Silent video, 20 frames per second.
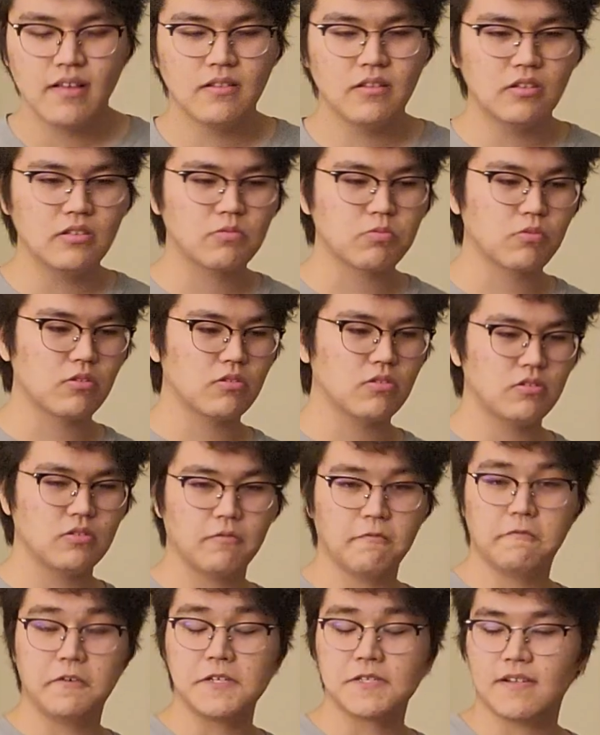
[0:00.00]
This
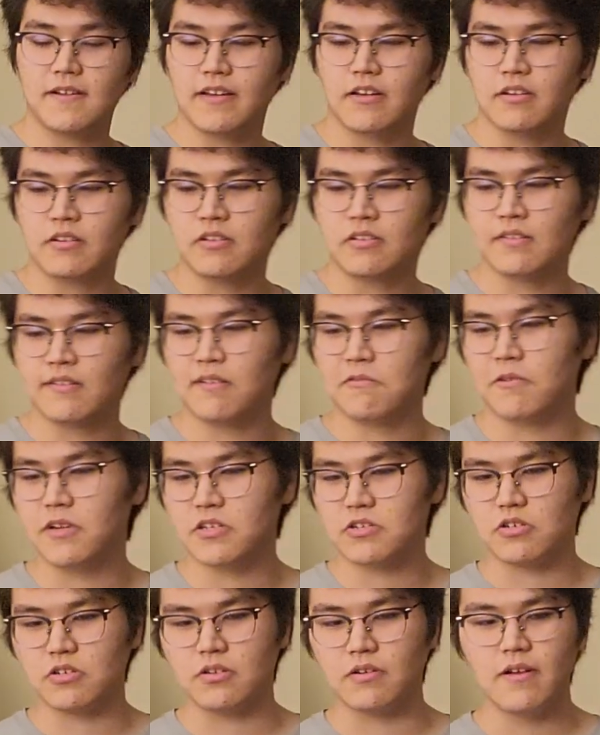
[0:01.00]
world feels like a
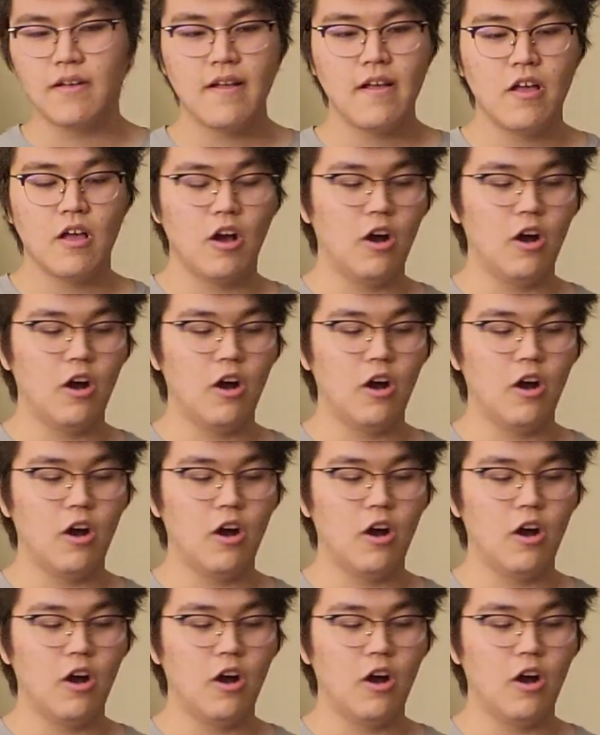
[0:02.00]
continuation